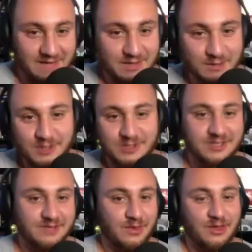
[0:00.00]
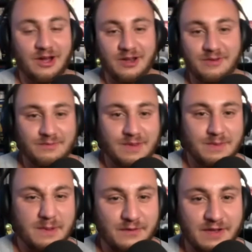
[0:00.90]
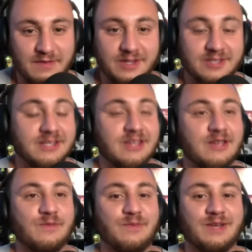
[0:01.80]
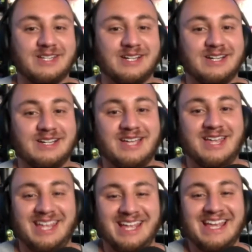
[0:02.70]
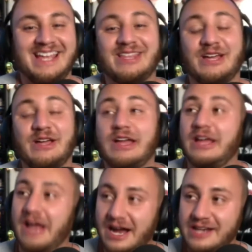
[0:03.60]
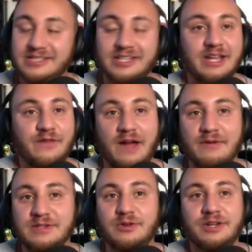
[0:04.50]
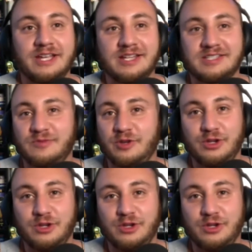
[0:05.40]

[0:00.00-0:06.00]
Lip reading: question some thought, maybe about 5 minutes. But that honestly, if I was going to get someone new